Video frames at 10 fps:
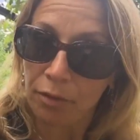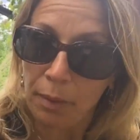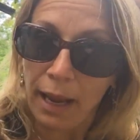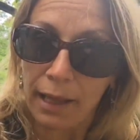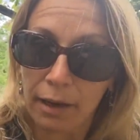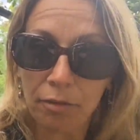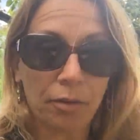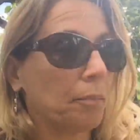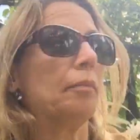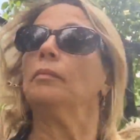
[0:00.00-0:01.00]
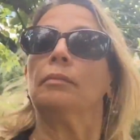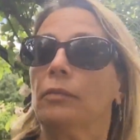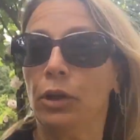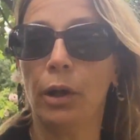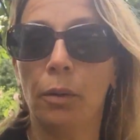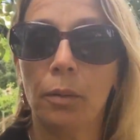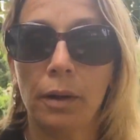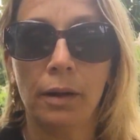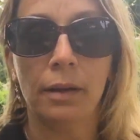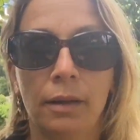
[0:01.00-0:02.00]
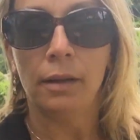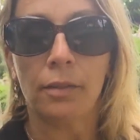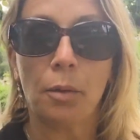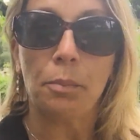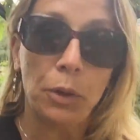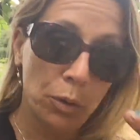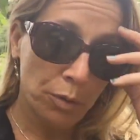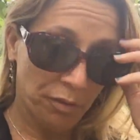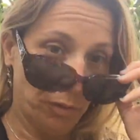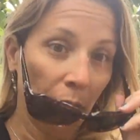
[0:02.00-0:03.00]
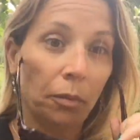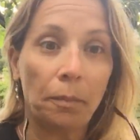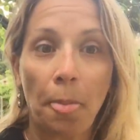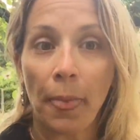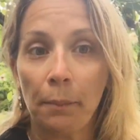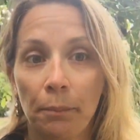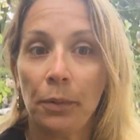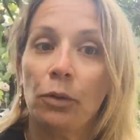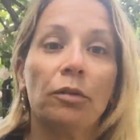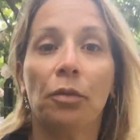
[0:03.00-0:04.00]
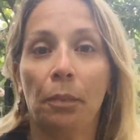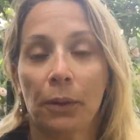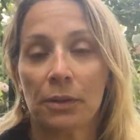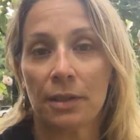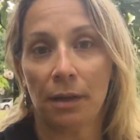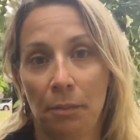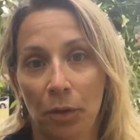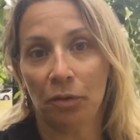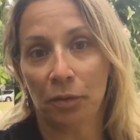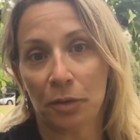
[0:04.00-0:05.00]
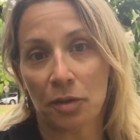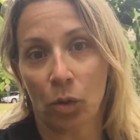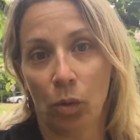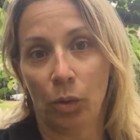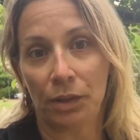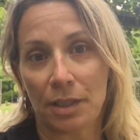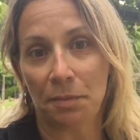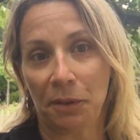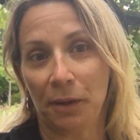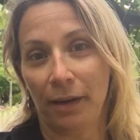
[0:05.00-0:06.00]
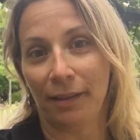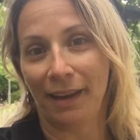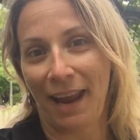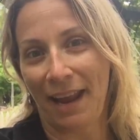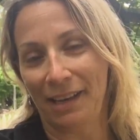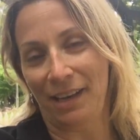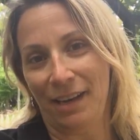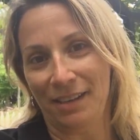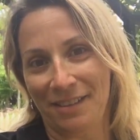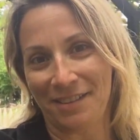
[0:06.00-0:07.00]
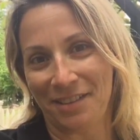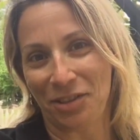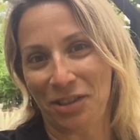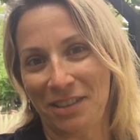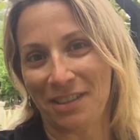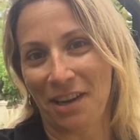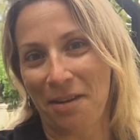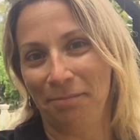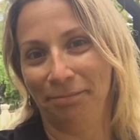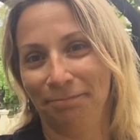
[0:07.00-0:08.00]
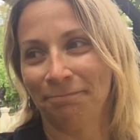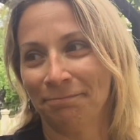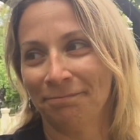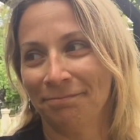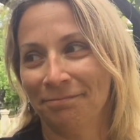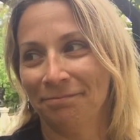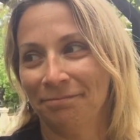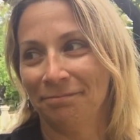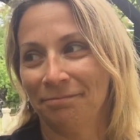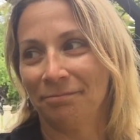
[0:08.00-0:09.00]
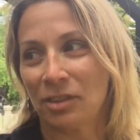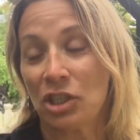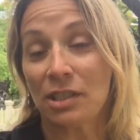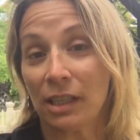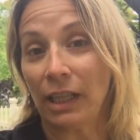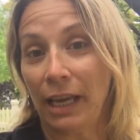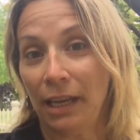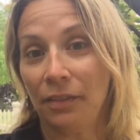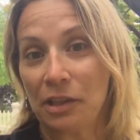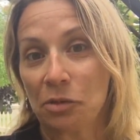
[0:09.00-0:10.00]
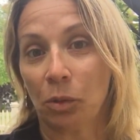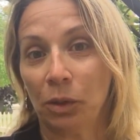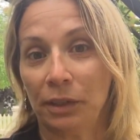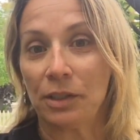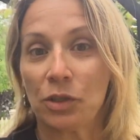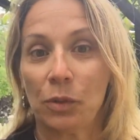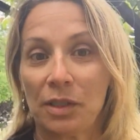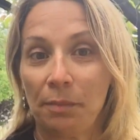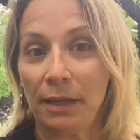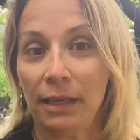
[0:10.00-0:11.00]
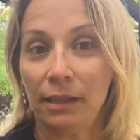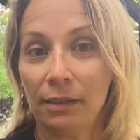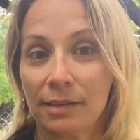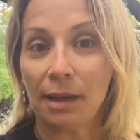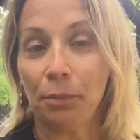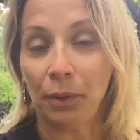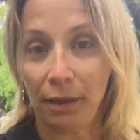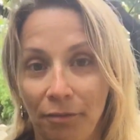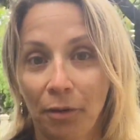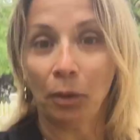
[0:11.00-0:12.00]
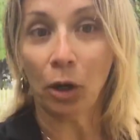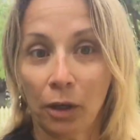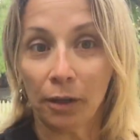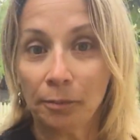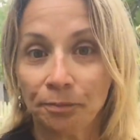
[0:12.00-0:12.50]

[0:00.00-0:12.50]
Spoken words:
from Hannah, from the beautiful beautiful person and beautiful soul and spirit that Hannah is. She's a light in this world, and so to be separated from her